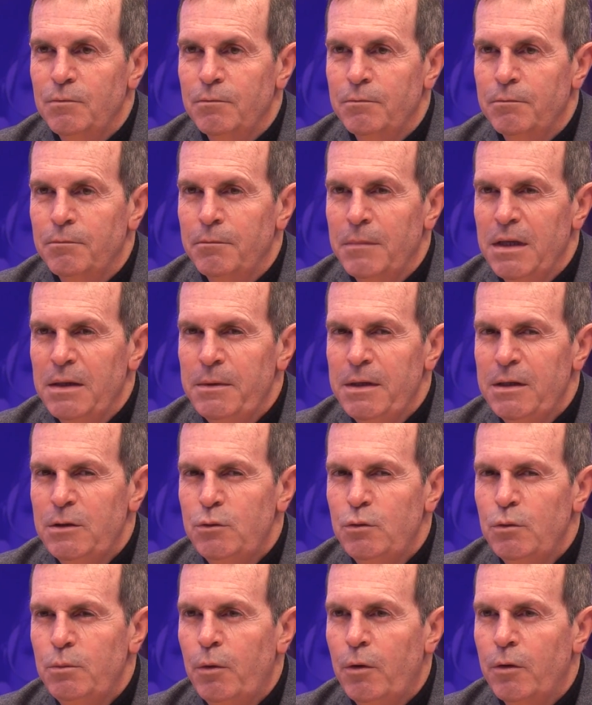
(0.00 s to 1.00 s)
Maybe
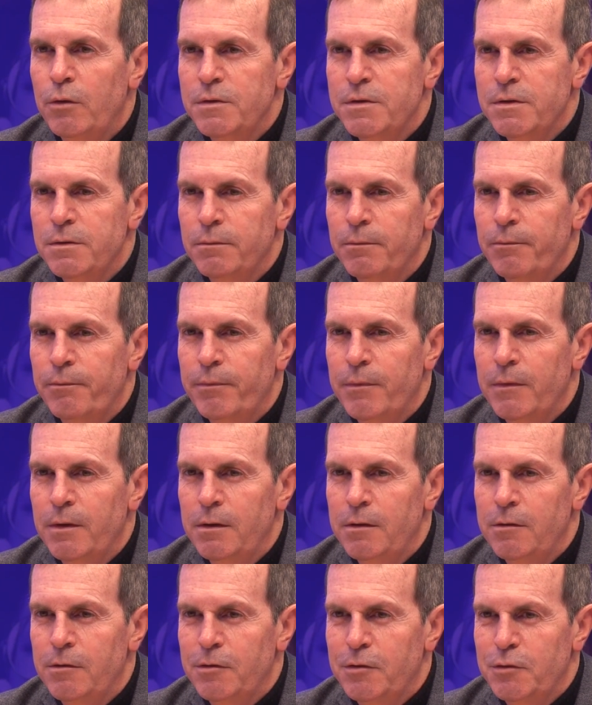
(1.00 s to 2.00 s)
2 points
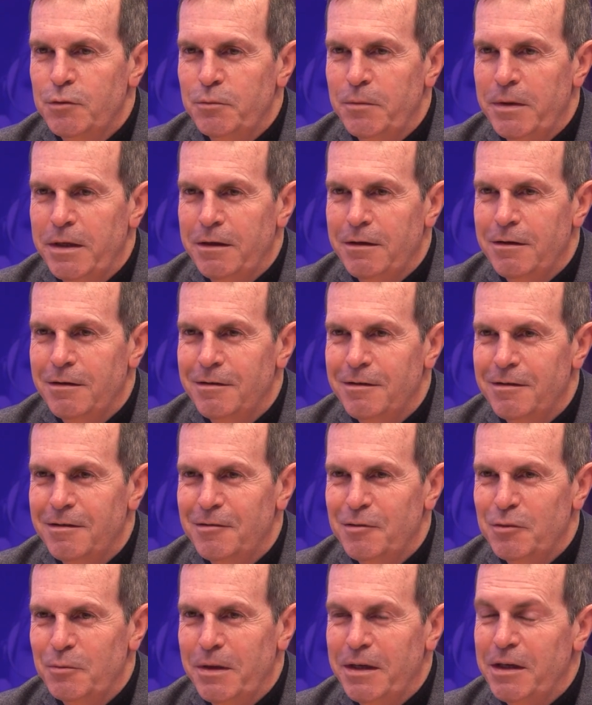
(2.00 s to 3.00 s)
in order to make
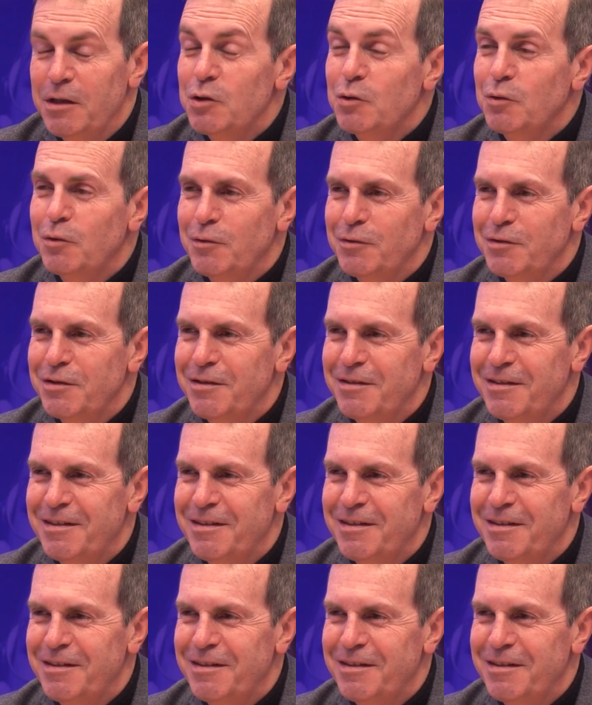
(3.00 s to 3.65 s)
it short.